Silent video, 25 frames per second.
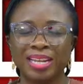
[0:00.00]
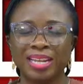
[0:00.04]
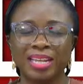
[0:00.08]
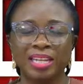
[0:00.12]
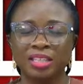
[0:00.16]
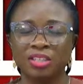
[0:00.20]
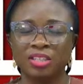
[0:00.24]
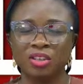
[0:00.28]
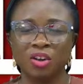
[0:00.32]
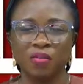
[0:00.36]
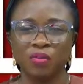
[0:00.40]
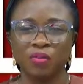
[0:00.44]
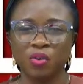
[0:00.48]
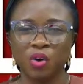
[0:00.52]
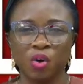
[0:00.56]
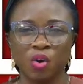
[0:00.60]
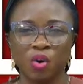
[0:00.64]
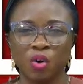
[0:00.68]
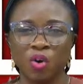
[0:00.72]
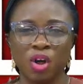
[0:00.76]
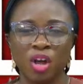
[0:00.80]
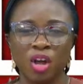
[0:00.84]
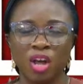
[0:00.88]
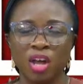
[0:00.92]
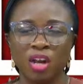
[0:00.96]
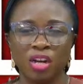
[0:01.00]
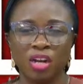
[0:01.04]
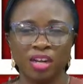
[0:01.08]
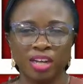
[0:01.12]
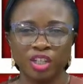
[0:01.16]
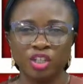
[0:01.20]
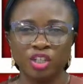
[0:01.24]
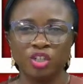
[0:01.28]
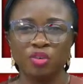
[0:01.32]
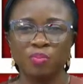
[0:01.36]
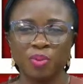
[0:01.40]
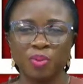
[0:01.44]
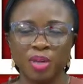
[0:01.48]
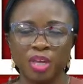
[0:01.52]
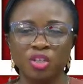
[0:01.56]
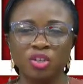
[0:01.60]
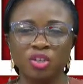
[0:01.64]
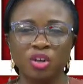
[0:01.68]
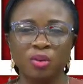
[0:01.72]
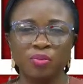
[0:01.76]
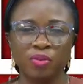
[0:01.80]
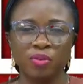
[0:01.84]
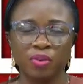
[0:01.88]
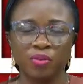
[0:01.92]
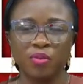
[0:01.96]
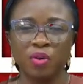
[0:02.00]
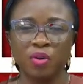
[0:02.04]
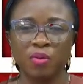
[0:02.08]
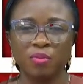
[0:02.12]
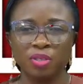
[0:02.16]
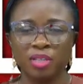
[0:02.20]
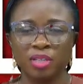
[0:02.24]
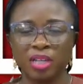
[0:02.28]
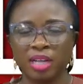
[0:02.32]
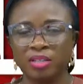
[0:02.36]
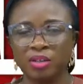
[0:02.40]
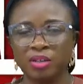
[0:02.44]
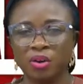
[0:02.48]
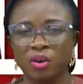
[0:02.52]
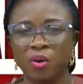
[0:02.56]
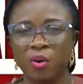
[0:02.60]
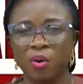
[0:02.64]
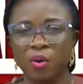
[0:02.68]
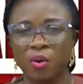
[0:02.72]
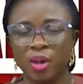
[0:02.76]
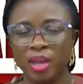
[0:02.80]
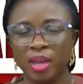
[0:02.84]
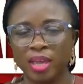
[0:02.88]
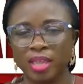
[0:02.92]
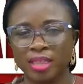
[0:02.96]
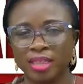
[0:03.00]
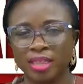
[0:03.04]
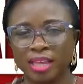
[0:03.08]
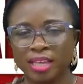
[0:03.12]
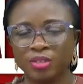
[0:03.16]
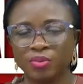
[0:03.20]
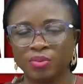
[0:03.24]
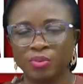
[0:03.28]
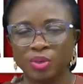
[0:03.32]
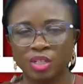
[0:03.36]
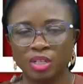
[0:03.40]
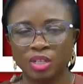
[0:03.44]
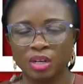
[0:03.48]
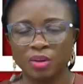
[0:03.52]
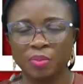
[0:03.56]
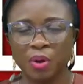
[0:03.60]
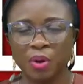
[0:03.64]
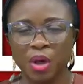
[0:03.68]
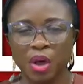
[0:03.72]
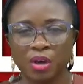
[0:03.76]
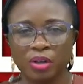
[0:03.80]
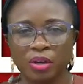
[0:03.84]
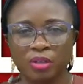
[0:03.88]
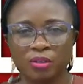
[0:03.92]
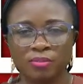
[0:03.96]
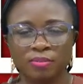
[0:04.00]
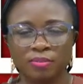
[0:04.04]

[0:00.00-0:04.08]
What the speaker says: dissolved, or there should be some reforms that occur in that regional bloc?